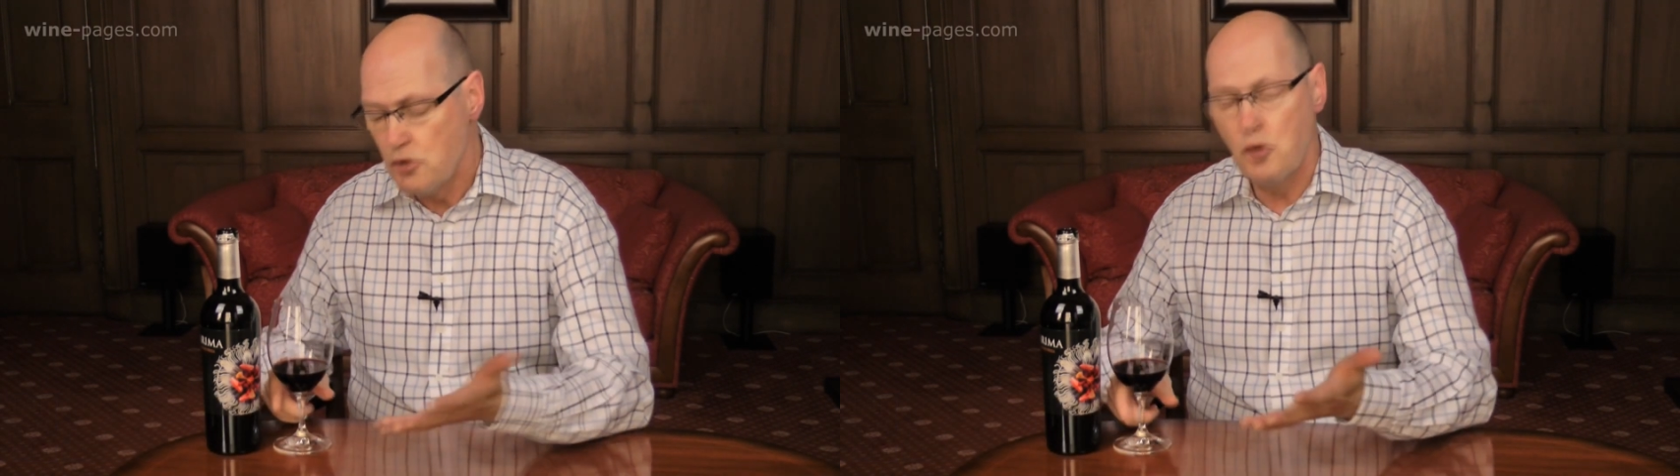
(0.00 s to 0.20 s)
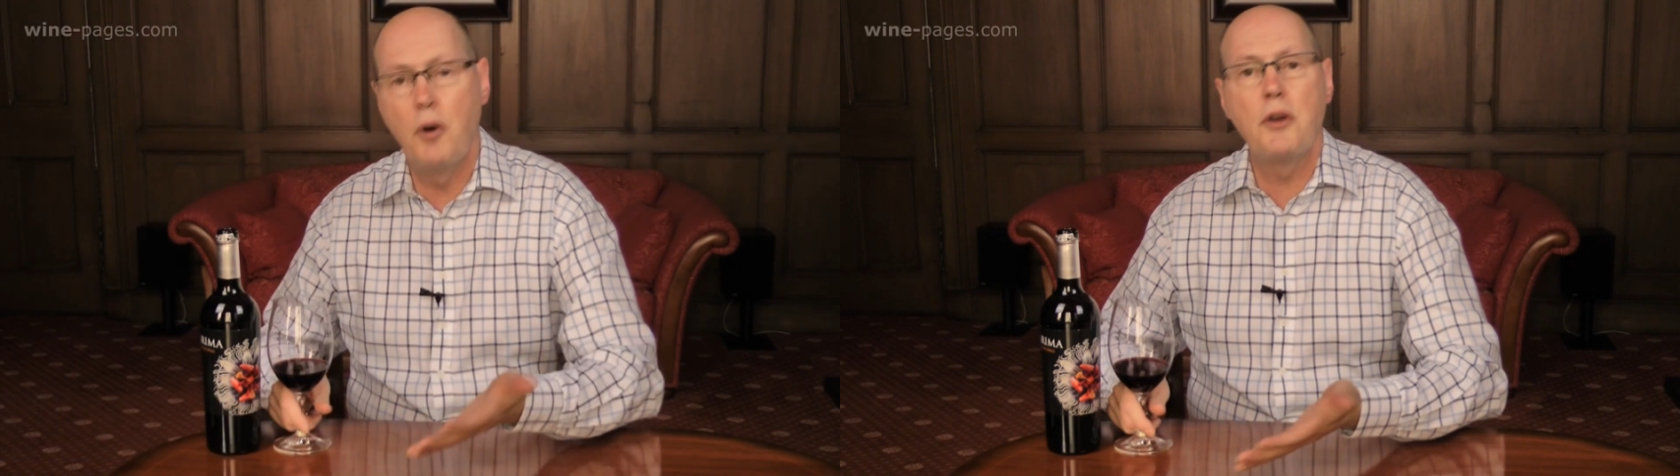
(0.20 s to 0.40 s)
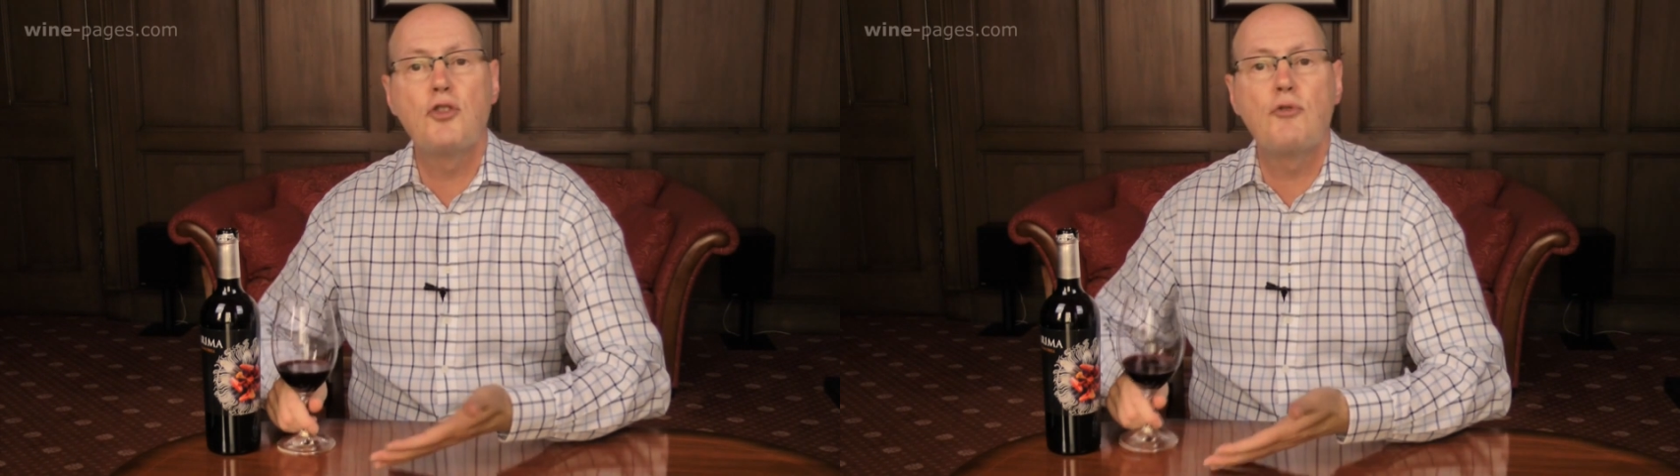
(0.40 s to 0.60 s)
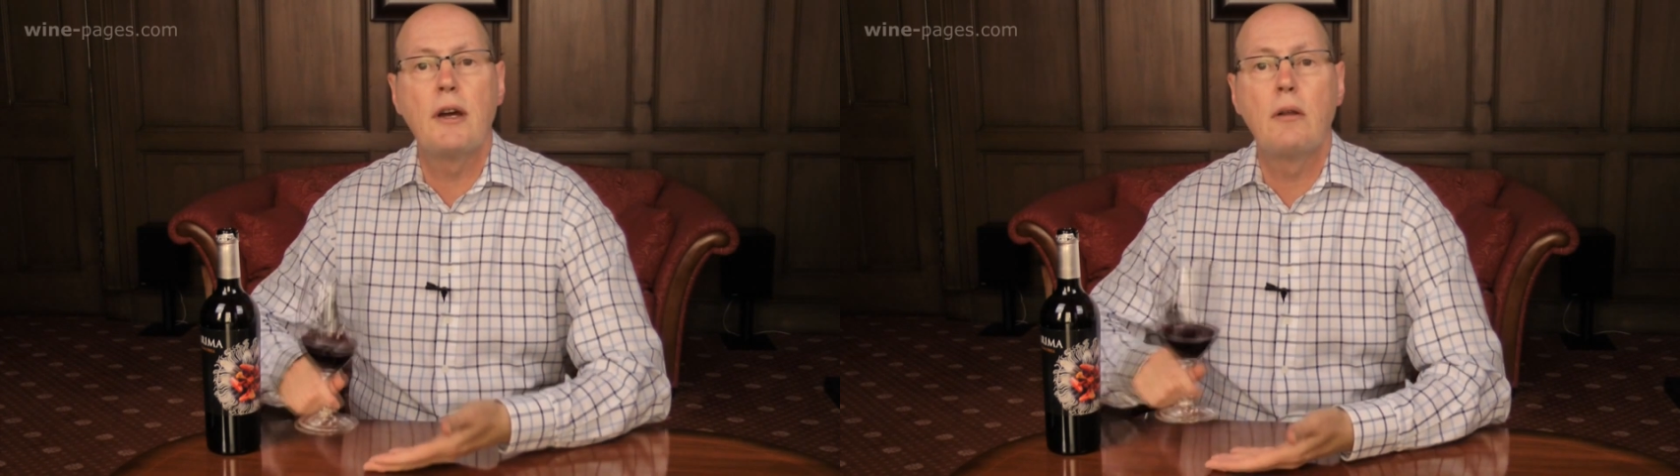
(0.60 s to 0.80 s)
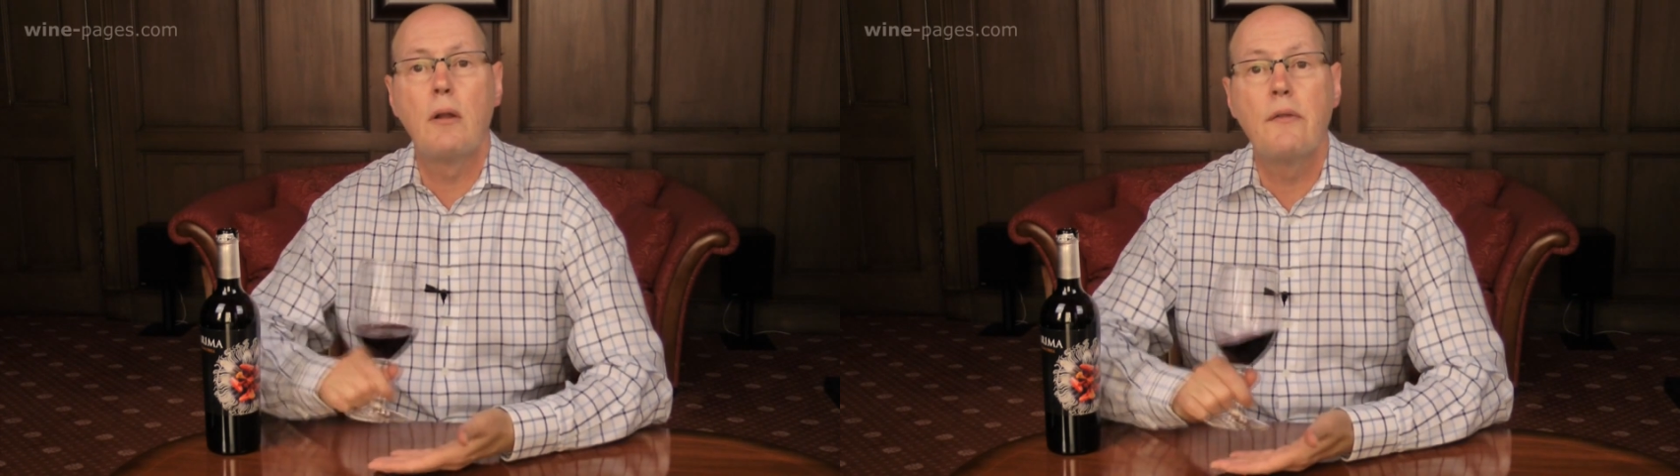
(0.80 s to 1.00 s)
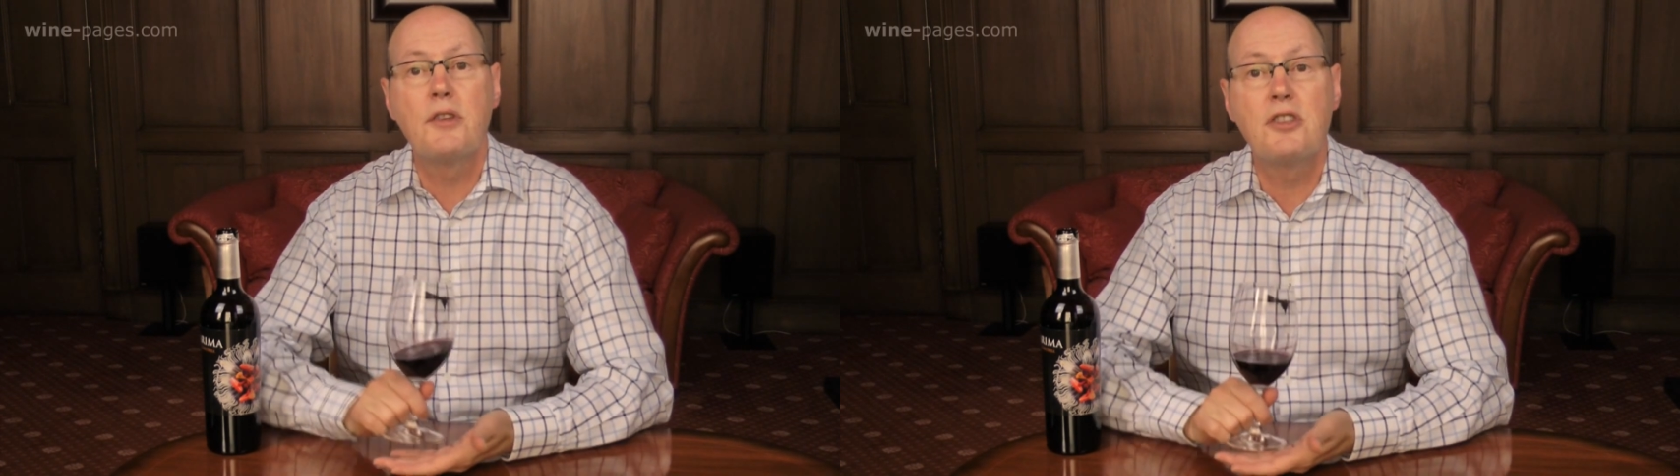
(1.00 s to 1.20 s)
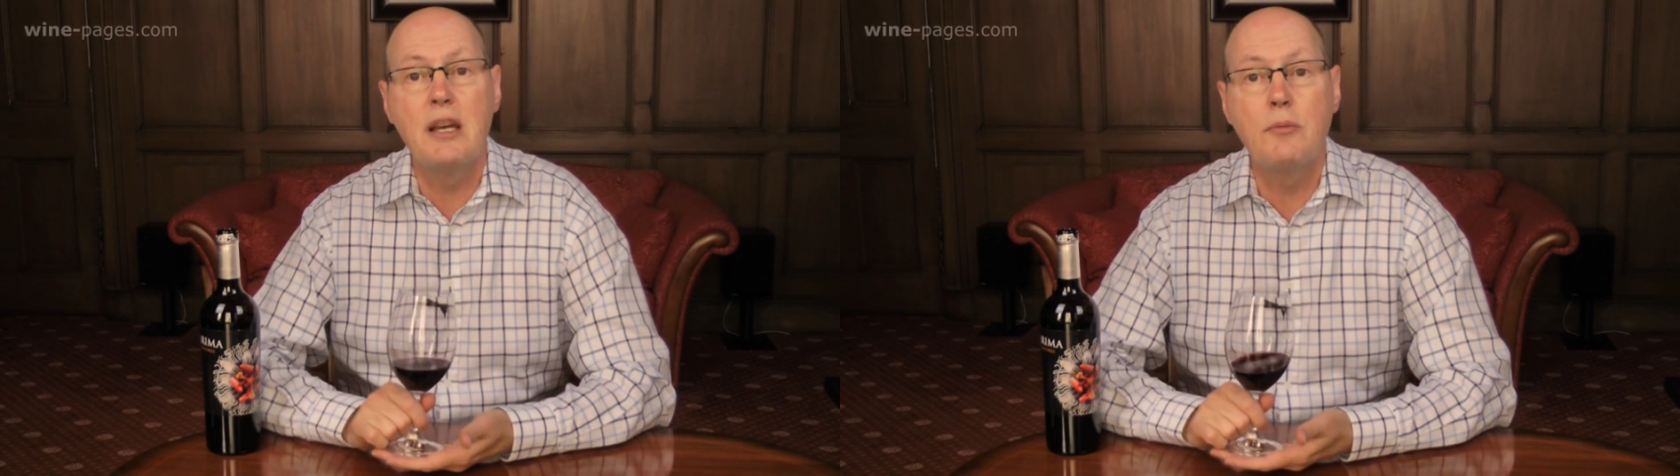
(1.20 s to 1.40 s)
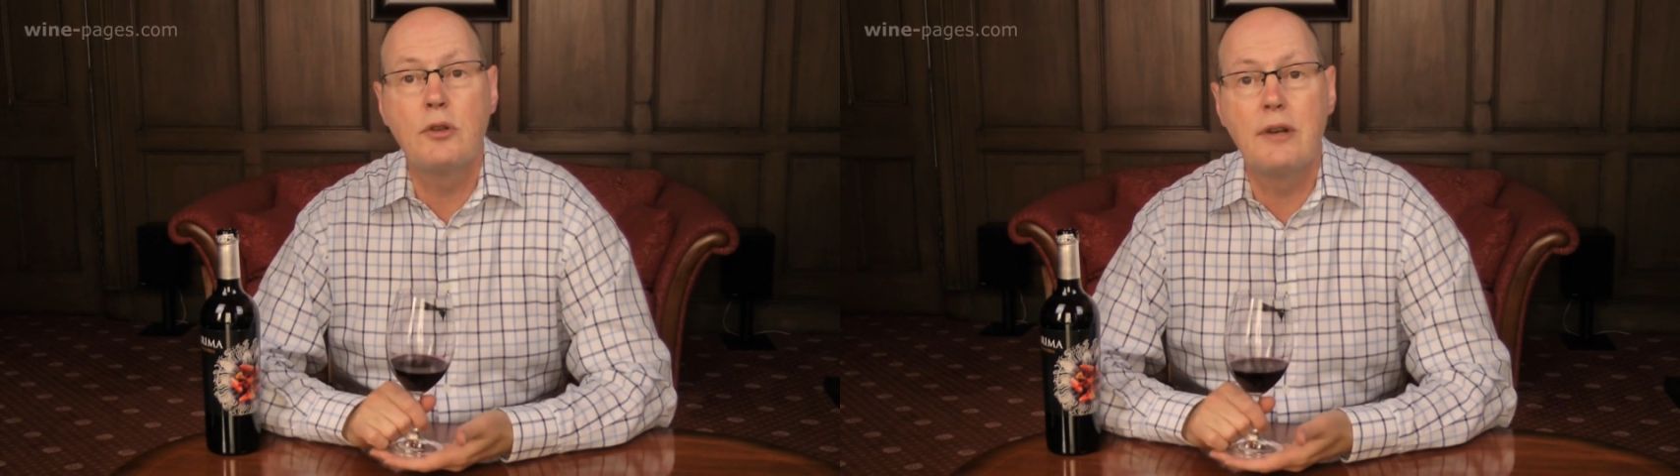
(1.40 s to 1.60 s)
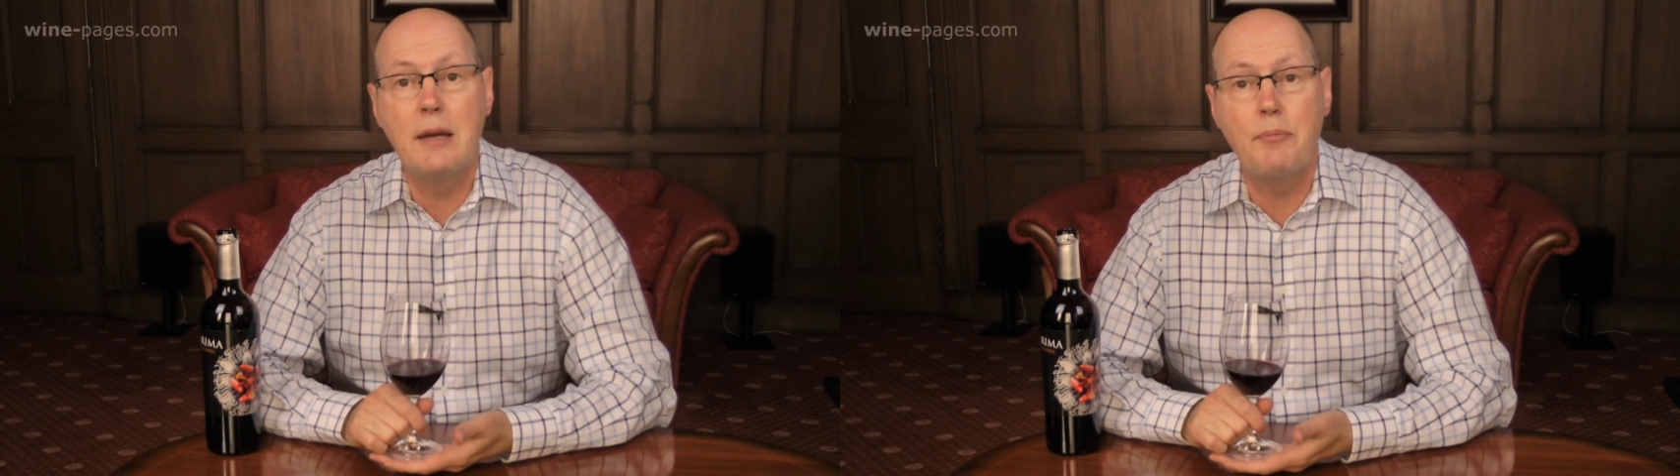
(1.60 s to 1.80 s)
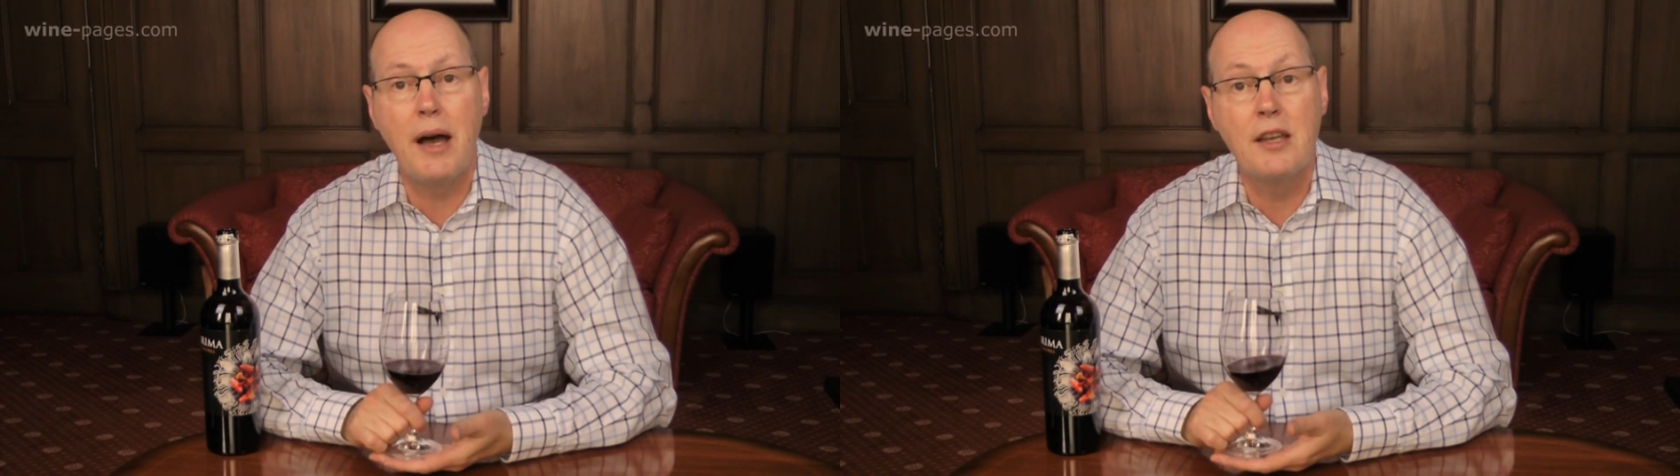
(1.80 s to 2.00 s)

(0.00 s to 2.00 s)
So Monastrell, the same grape